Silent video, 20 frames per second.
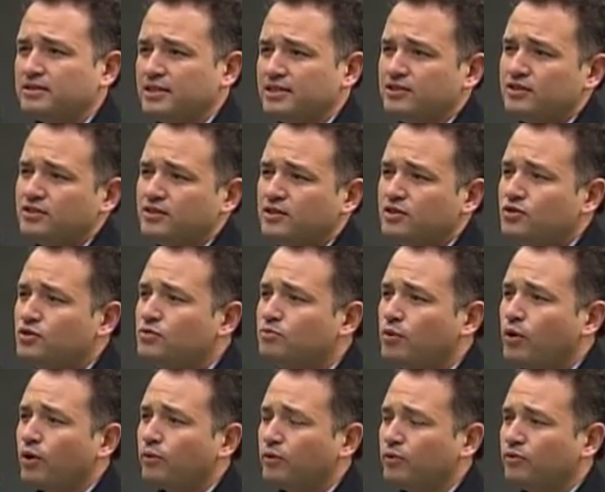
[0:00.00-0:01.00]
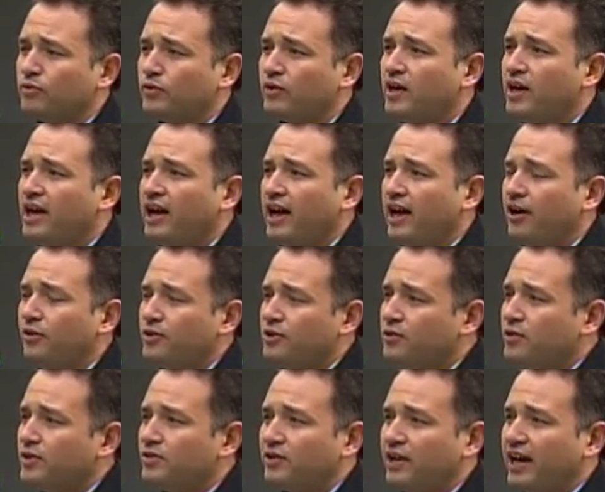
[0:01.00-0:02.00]
This is the new normal for how you
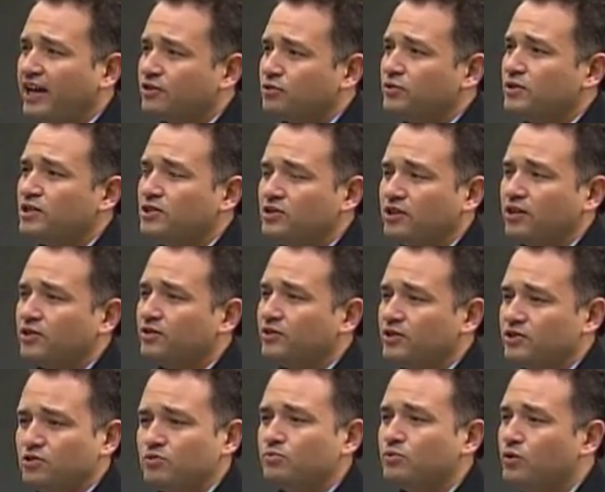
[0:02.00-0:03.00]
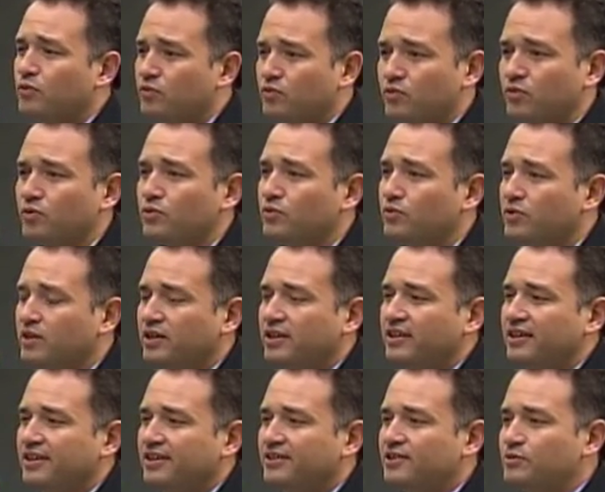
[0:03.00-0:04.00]
interact with each other as you move through
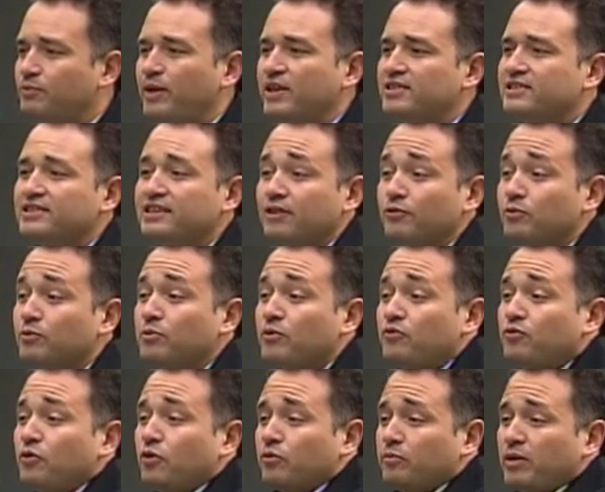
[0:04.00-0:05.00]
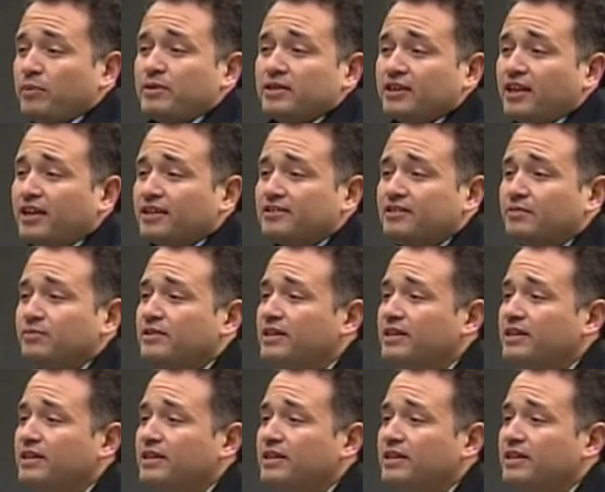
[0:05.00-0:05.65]
spaces that were before maybe locked up.